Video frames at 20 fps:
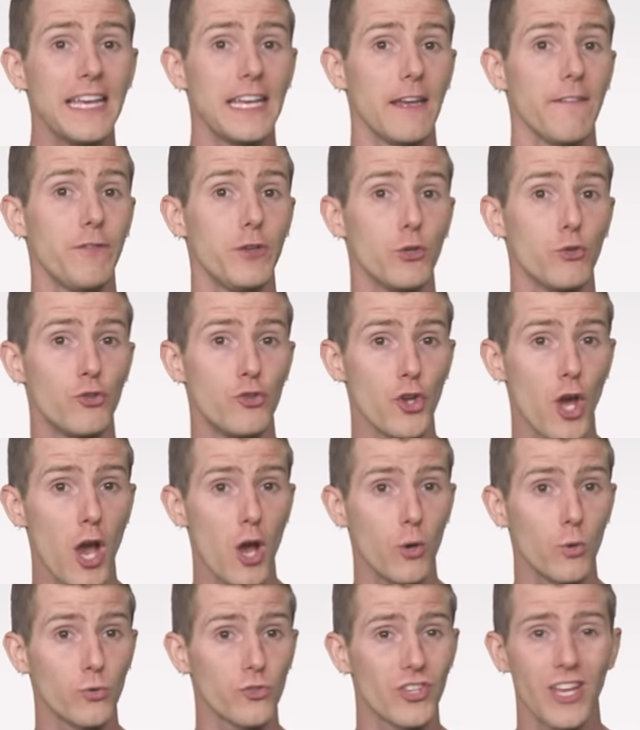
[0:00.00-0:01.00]
If you
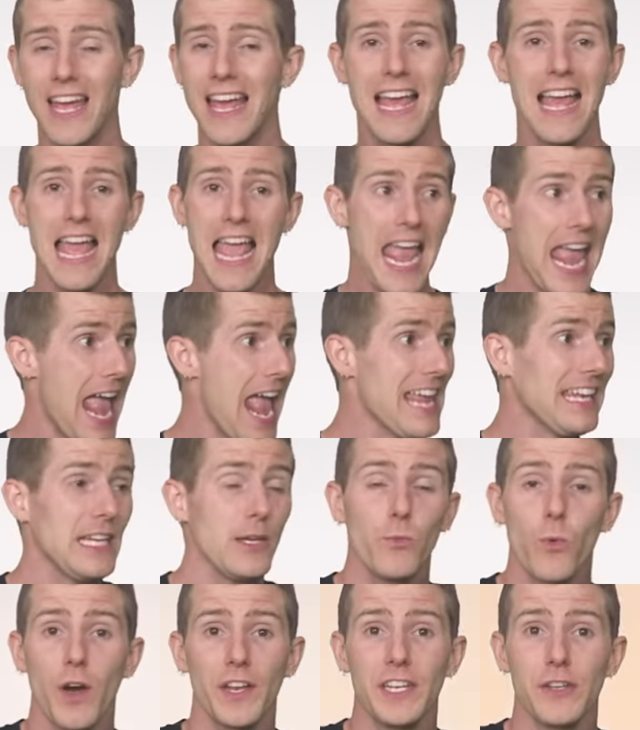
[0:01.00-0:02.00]
don't,
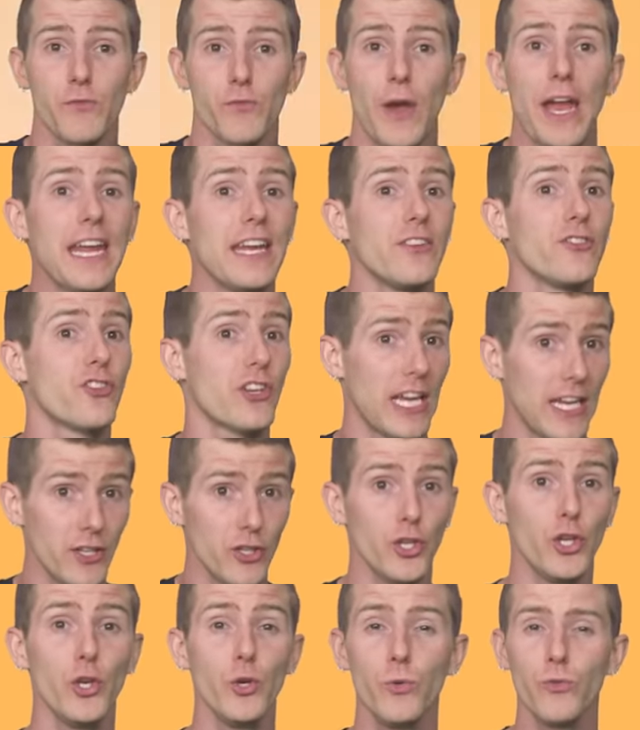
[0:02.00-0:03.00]
anyone in range
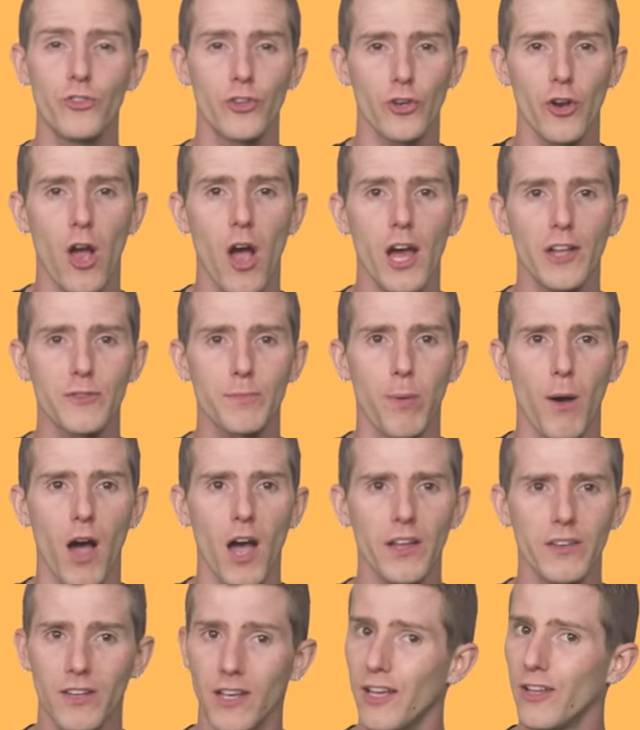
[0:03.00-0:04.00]
can use your
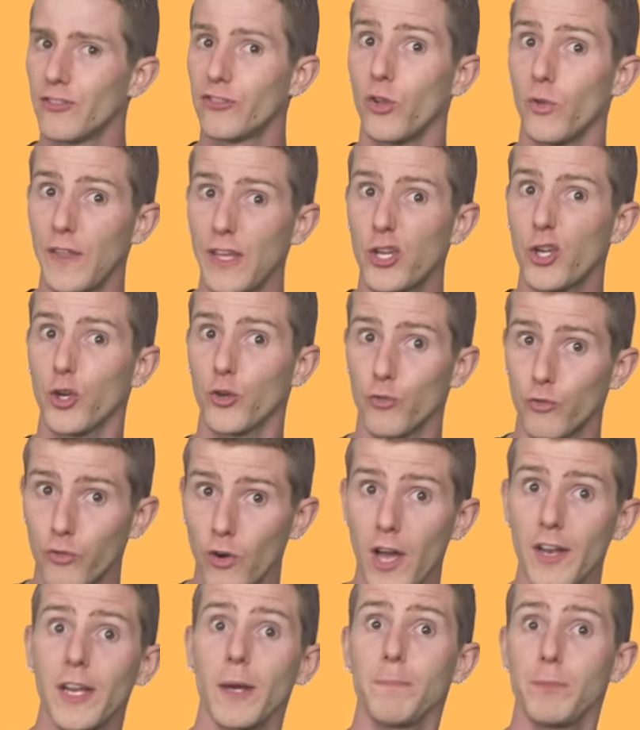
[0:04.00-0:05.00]
hotspot so they could
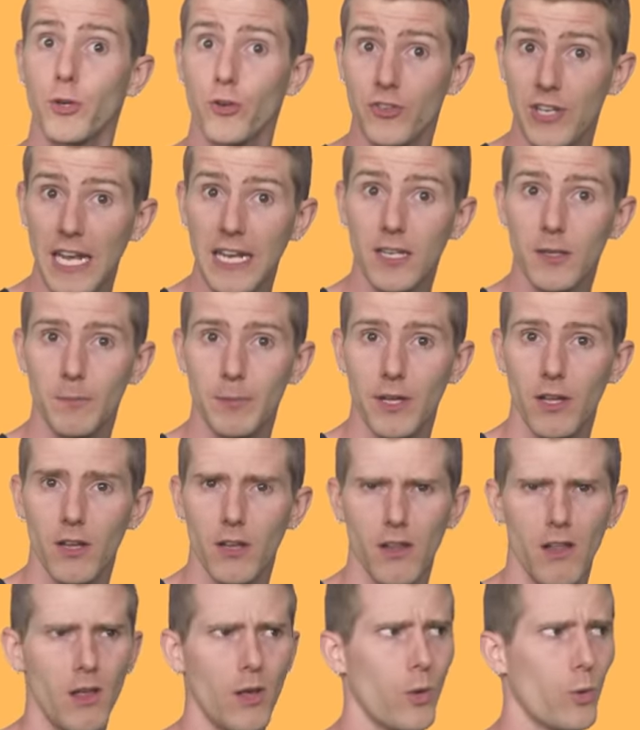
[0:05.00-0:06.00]
run up your data
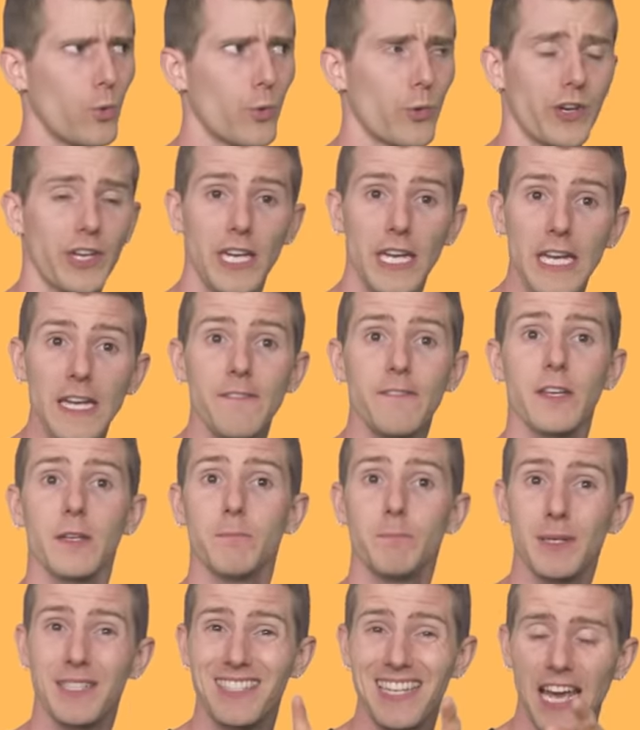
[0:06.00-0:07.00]
bill or
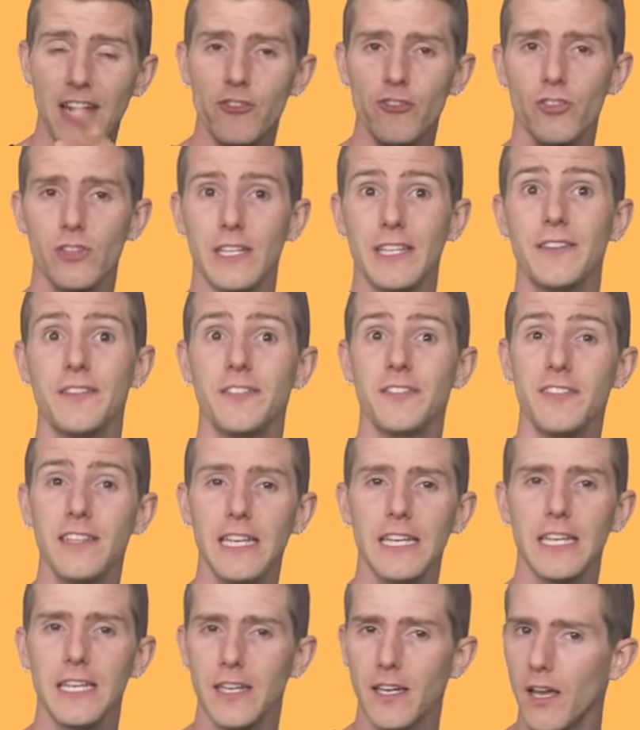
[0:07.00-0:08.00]
even potentially
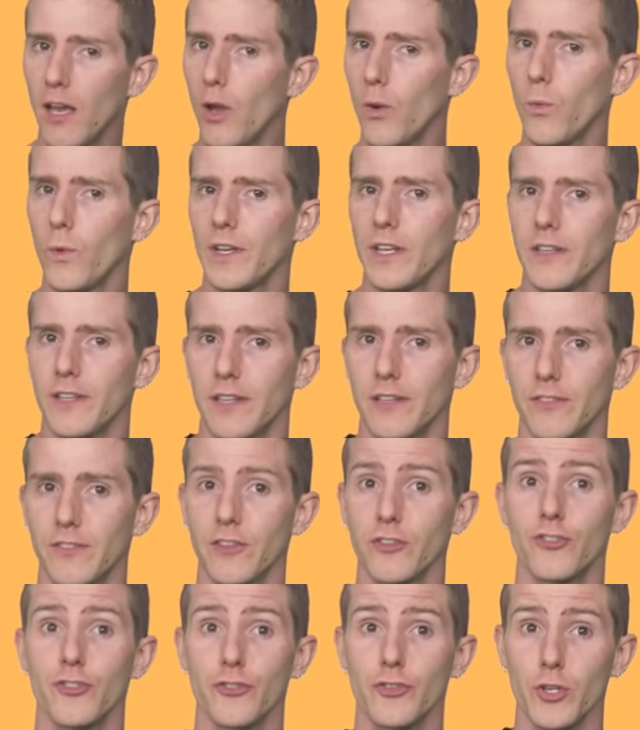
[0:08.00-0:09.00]
see what it is
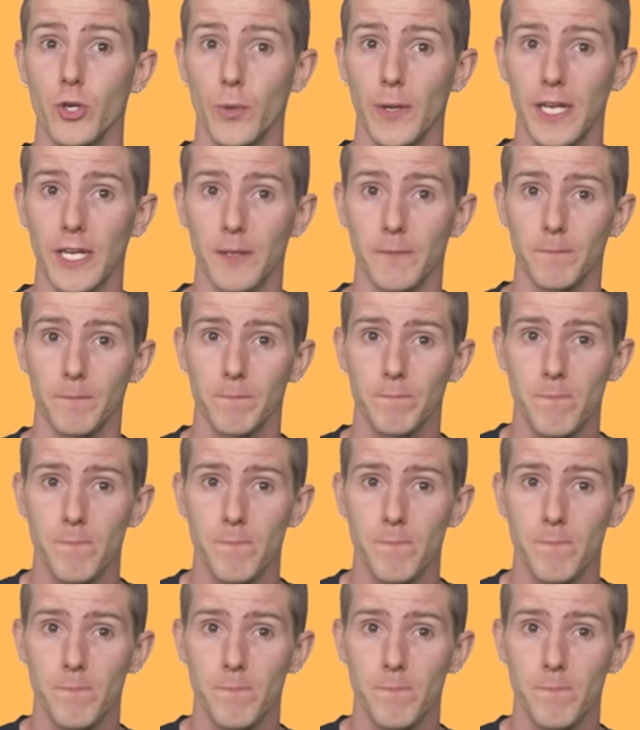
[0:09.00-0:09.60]
that you're doing.